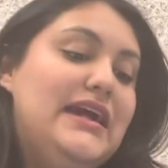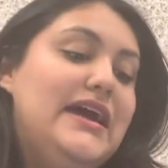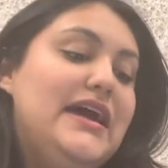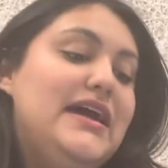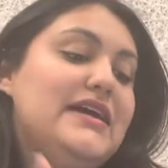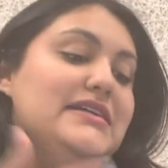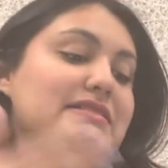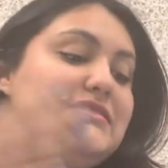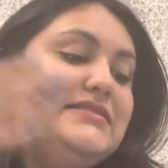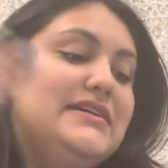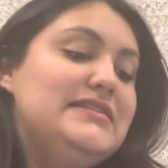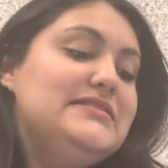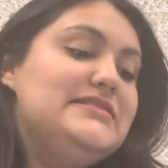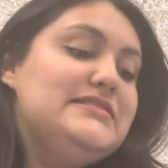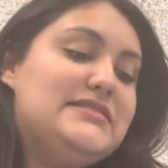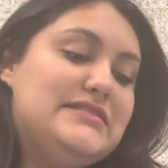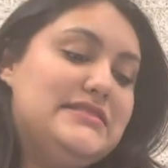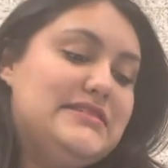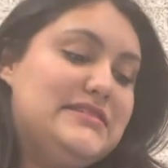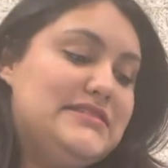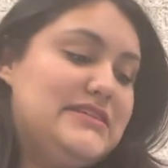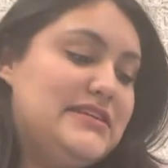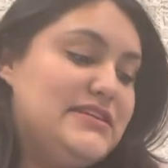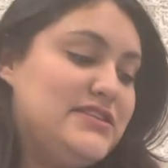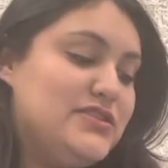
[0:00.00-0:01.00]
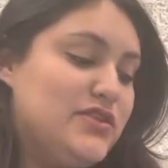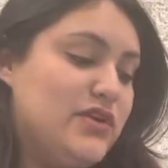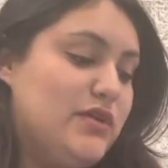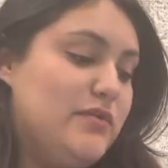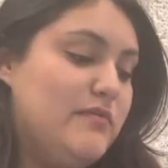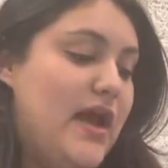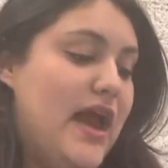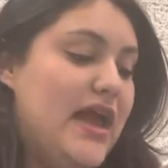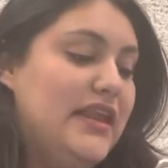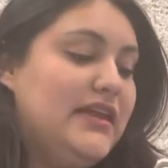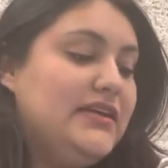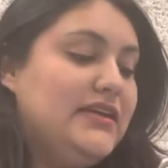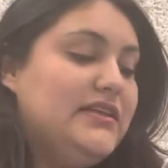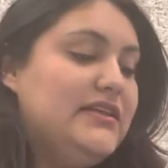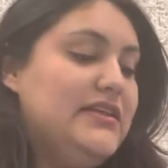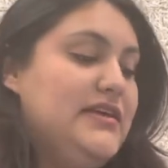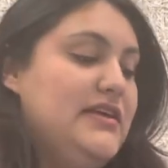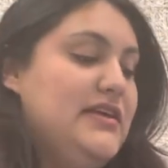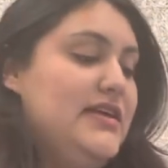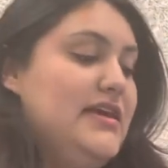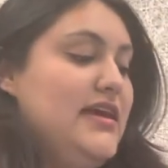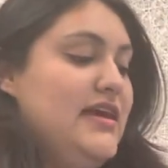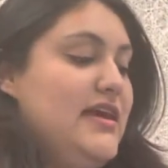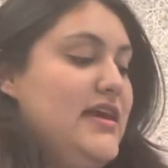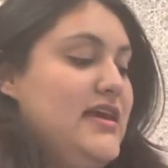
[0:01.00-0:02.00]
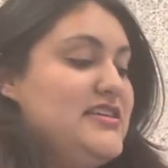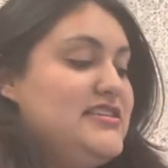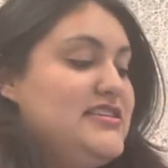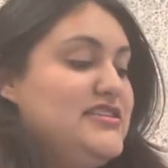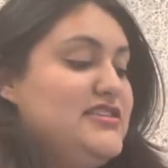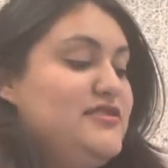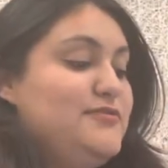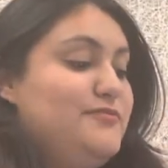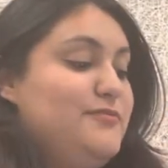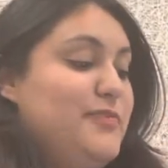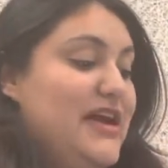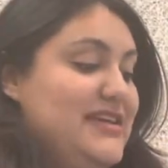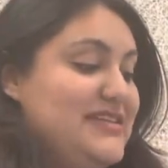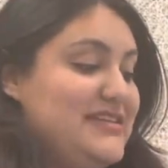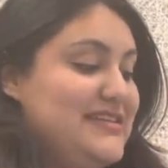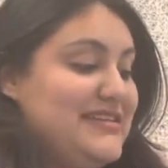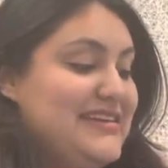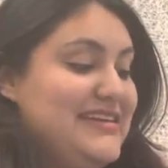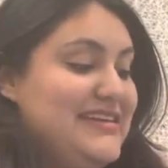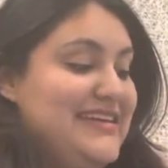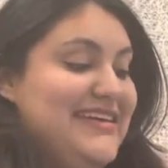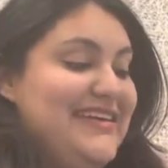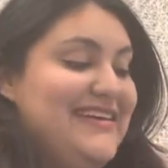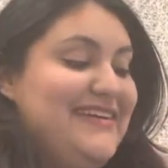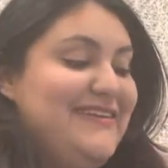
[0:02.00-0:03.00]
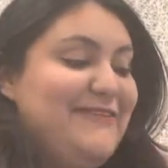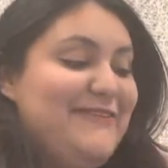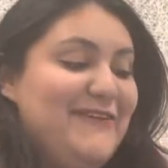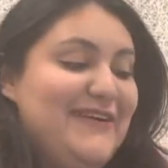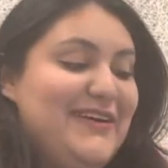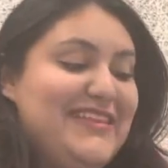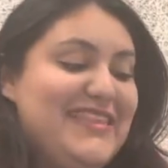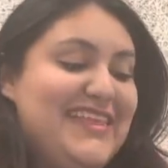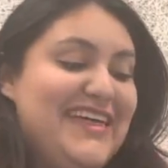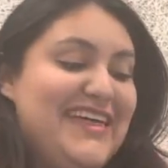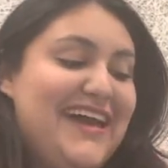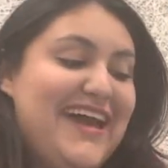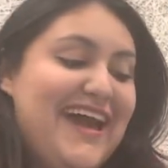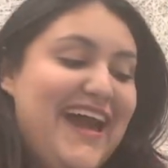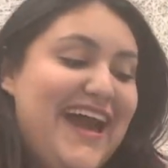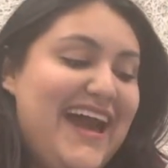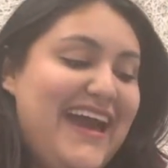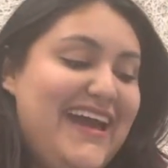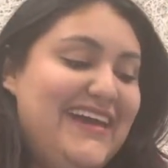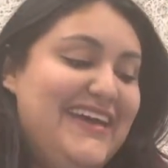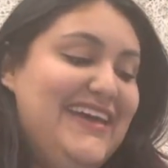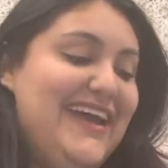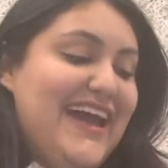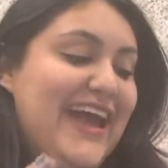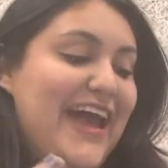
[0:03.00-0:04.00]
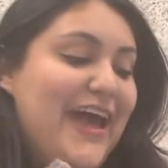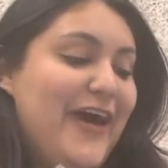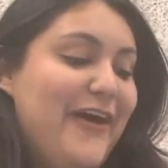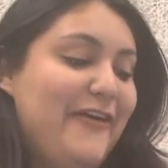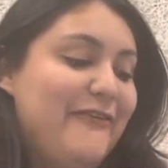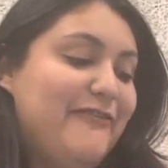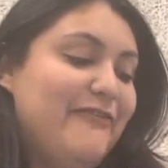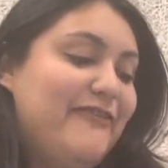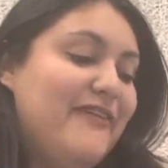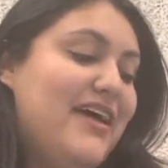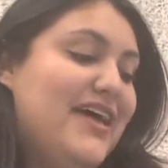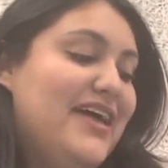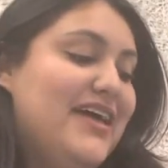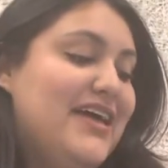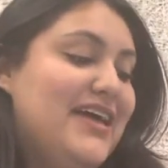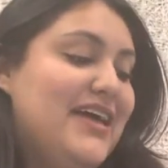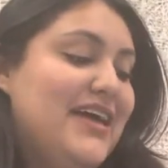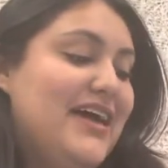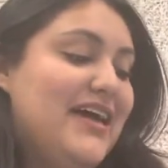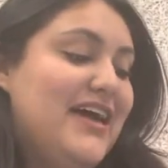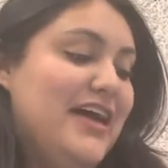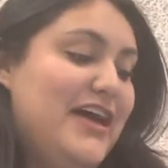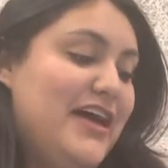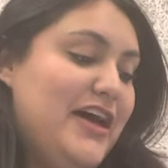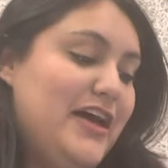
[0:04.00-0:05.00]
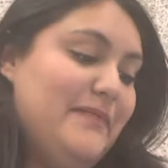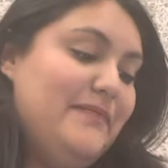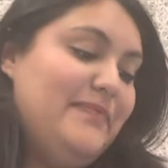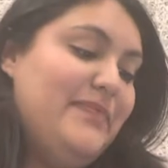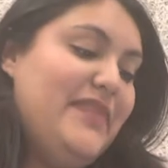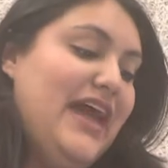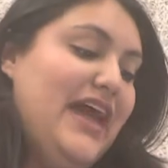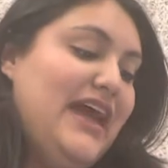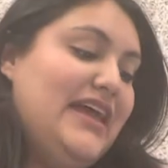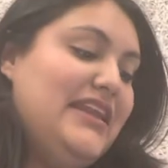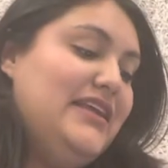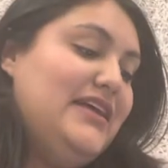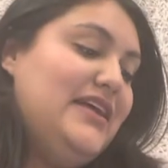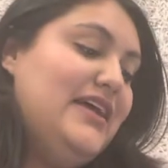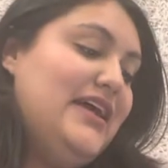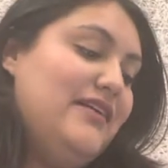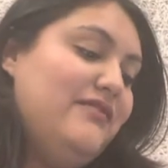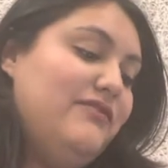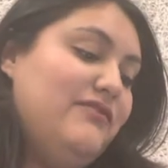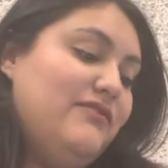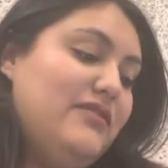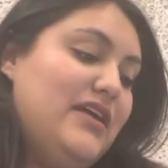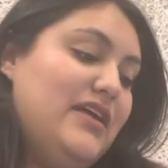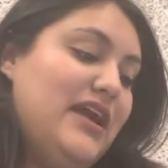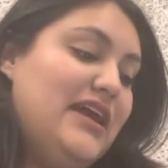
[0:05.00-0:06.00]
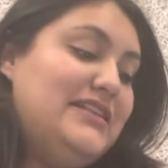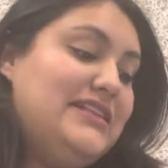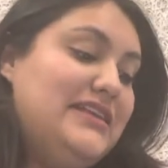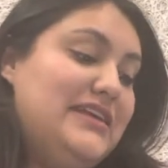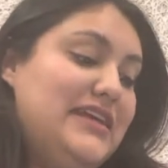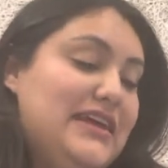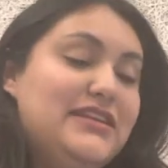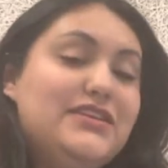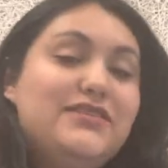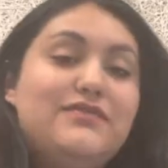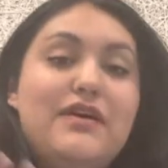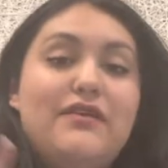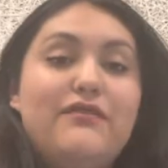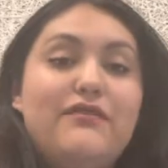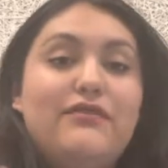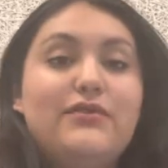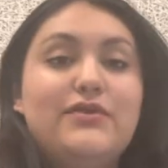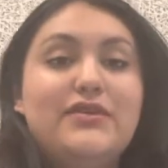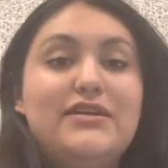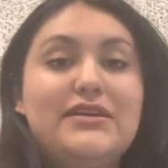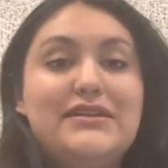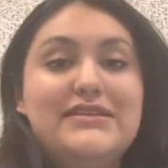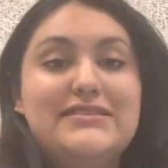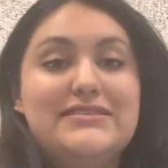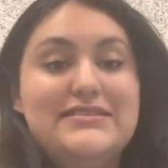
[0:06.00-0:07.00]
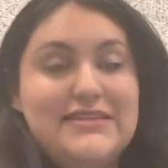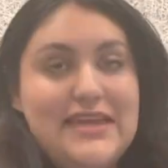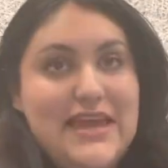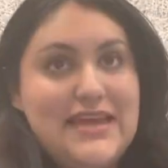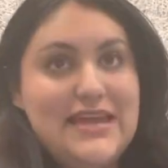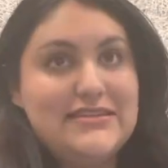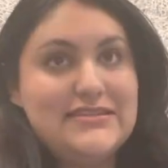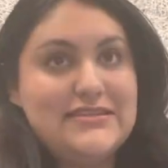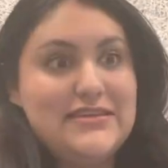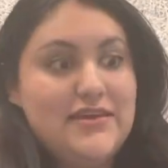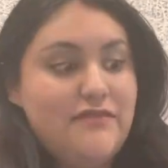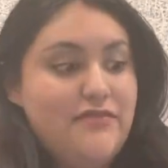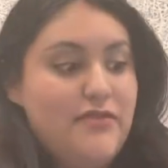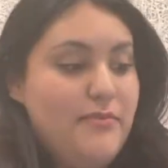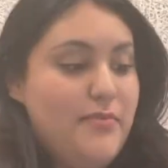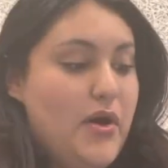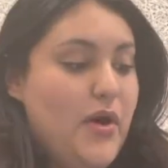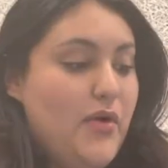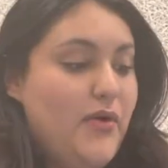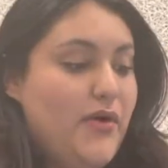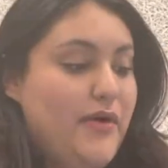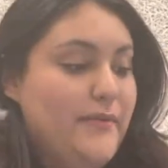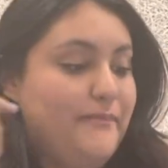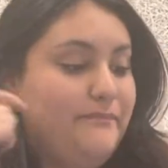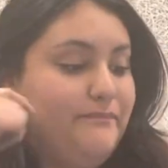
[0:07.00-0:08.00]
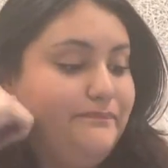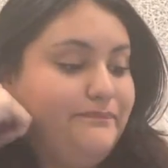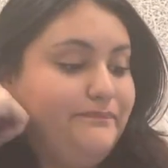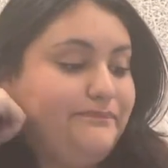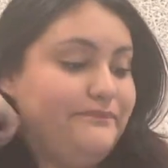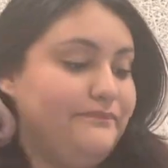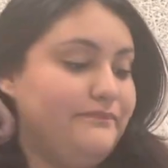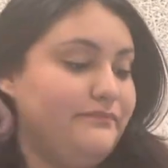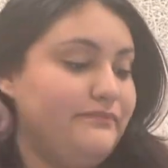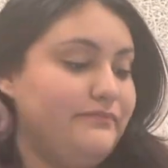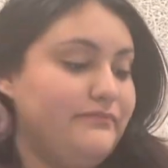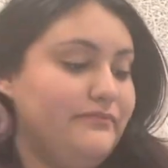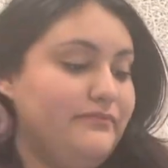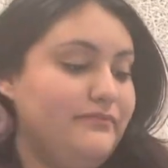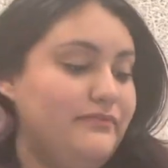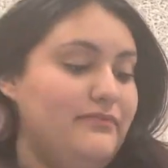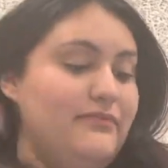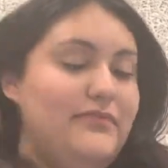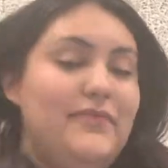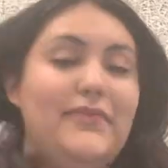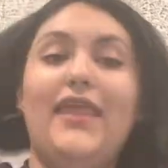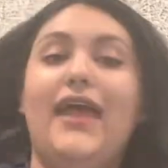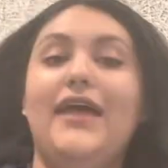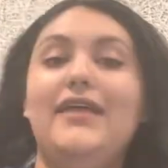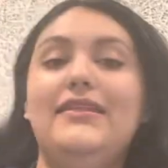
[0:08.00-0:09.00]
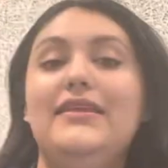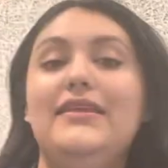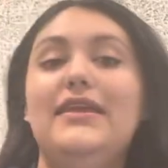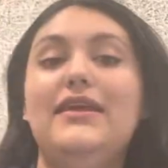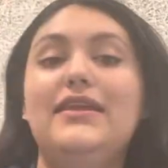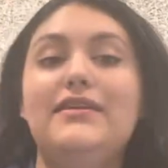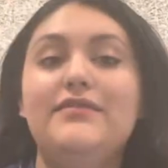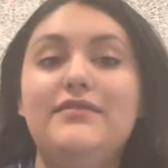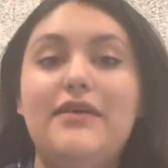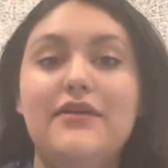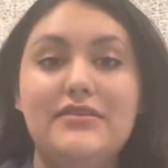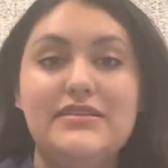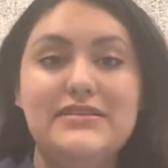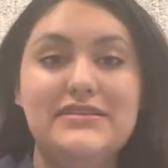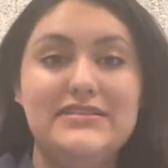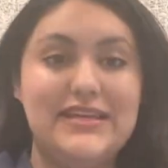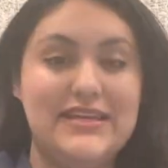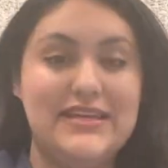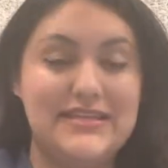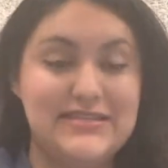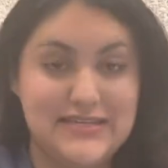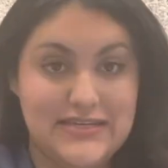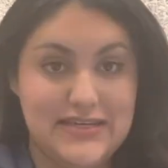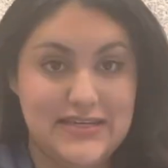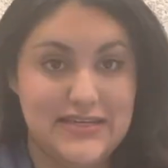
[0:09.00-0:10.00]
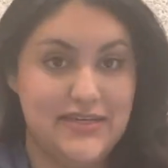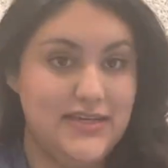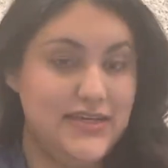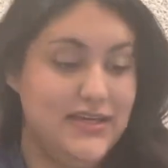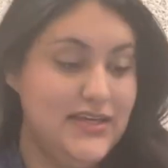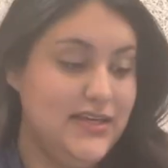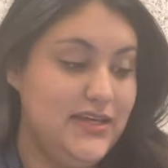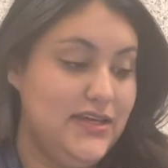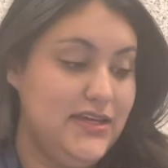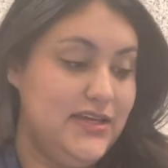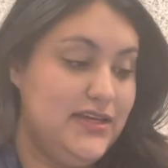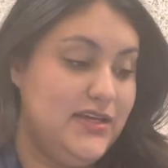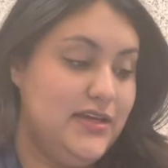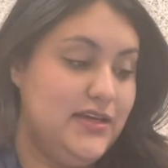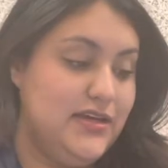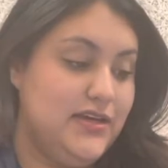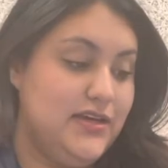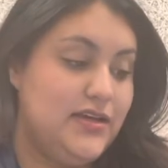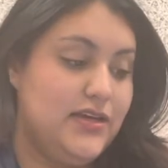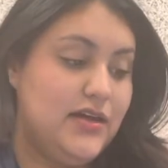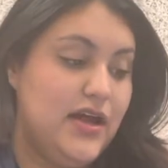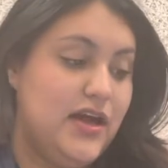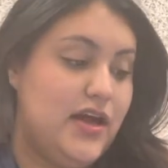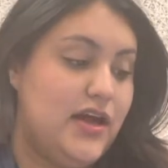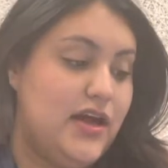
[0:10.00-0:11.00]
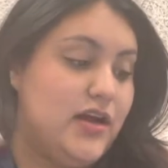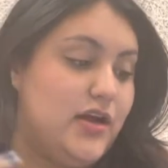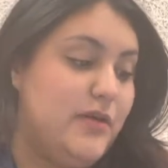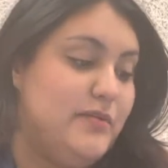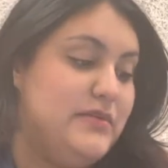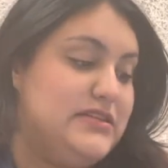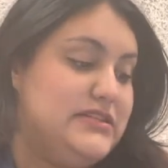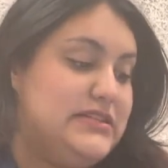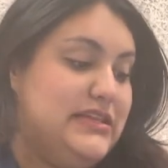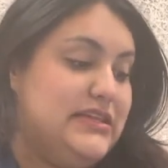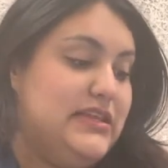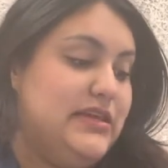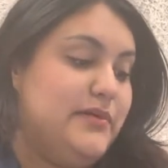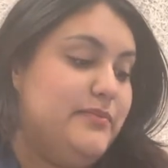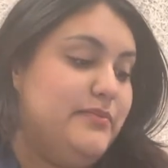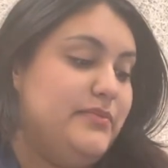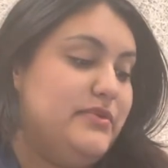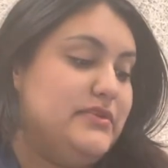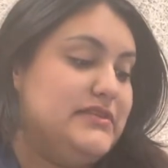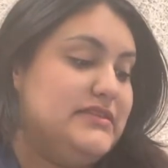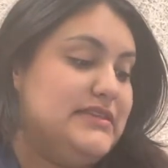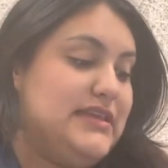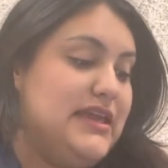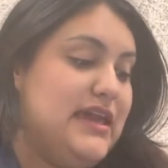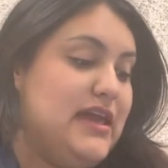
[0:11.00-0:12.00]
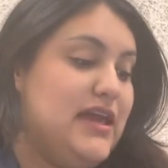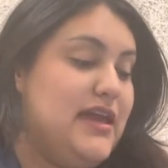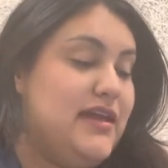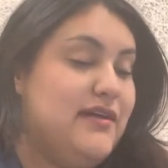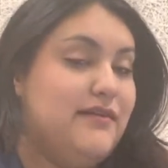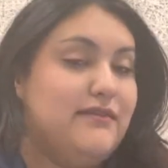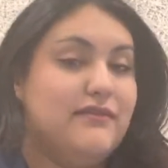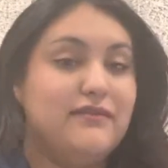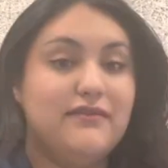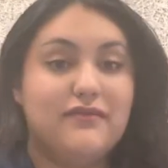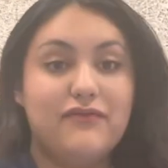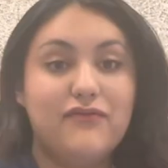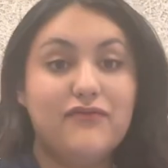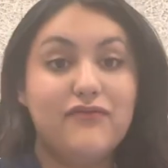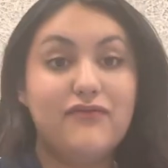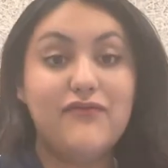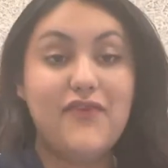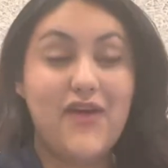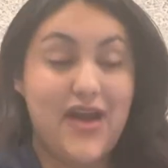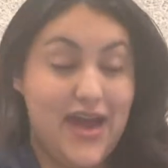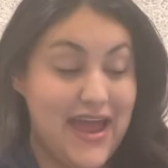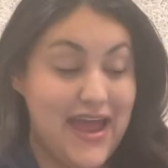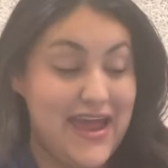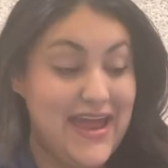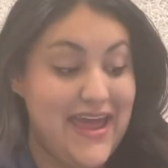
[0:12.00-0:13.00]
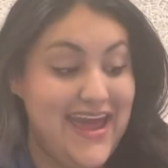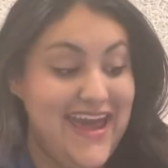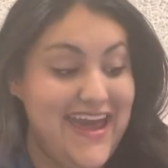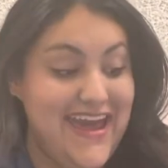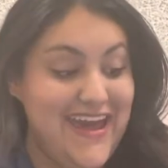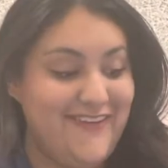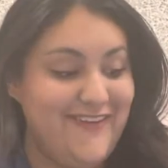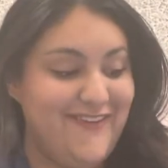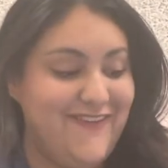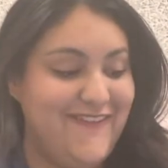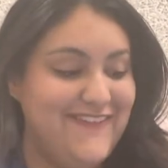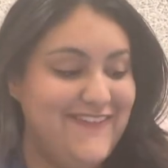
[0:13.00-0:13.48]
ascends and descends chromatically, especially for the high F at the end of every stanza of the poem. At the end of every stanza, Gomezanda puts a high F